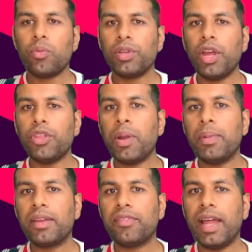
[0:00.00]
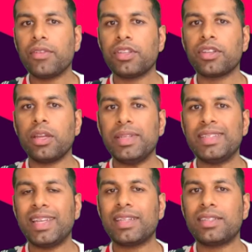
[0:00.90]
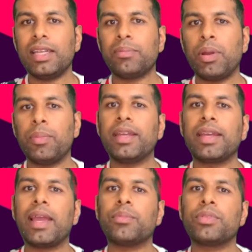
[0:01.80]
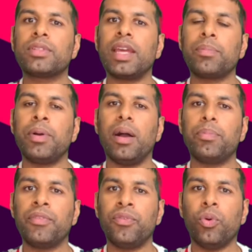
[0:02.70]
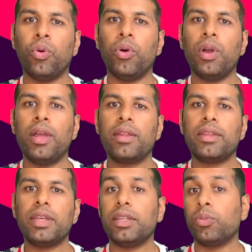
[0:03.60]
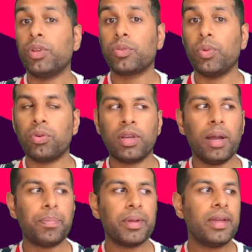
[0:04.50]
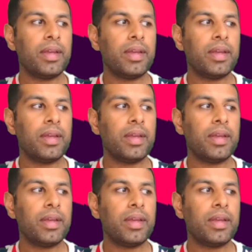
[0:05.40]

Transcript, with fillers: We know the Premier League have announced there's going to be sixteen Premier League games take part before the, the Winter World Cup.